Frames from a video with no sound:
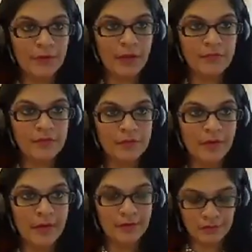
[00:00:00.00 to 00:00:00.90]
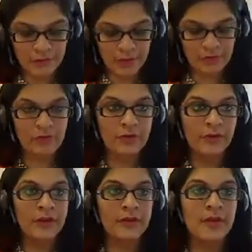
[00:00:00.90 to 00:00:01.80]
Council of Higher Education
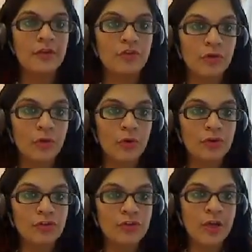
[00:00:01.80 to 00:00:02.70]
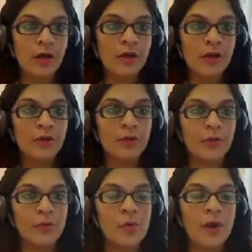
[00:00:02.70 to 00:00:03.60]
Accreditation, or
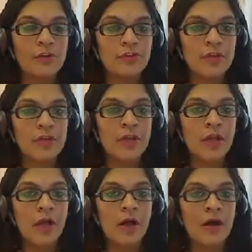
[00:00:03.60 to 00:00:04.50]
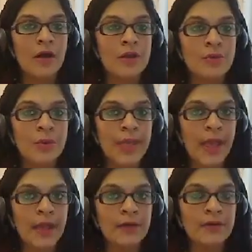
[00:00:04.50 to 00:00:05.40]
chia.org, you
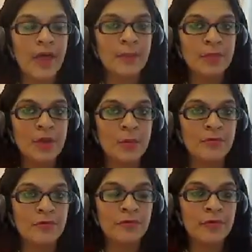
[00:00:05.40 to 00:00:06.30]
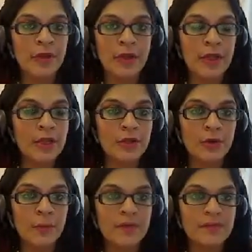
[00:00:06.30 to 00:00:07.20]
can type the name of any
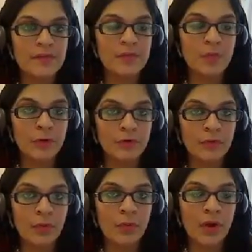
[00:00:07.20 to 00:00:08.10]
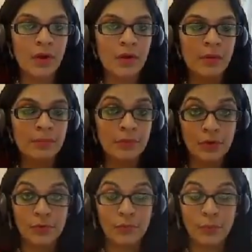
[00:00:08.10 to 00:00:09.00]
university you want to know.
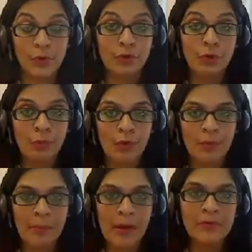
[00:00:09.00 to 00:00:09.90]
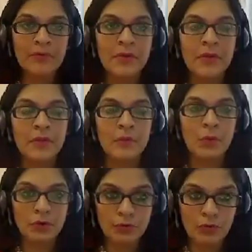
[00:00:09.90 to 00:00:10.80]
You want to know more about. You
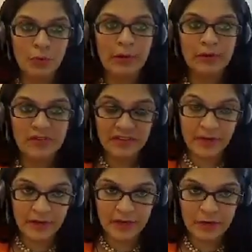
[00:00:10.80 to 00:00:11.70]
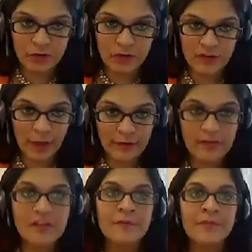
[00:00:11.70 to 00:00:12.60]
want to know about its accreditation
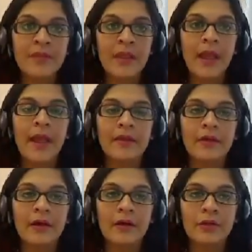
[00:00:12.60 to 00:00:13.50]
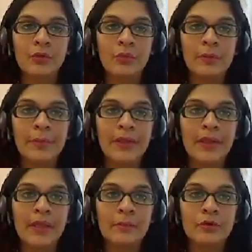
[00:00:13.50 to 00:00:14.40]
status, and you will be
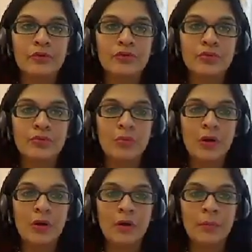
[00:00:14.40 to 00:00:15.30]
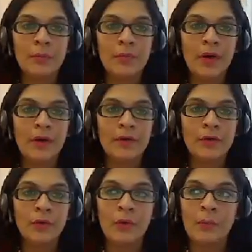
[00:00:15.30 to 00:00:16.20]
able to
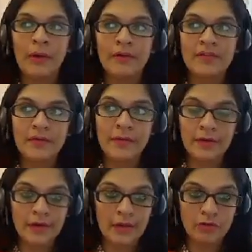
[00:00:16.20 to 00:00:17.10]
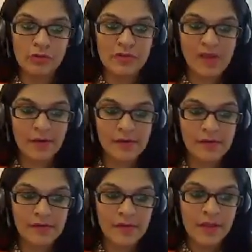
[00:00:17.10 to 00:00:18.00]
know about its accreditation
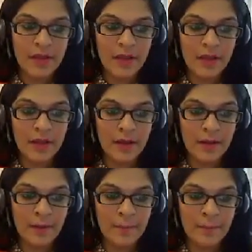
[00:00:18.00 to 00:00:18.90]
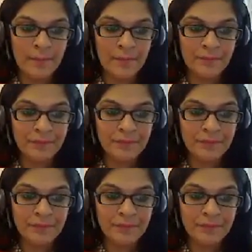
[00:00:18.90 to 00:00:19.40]
status. I'm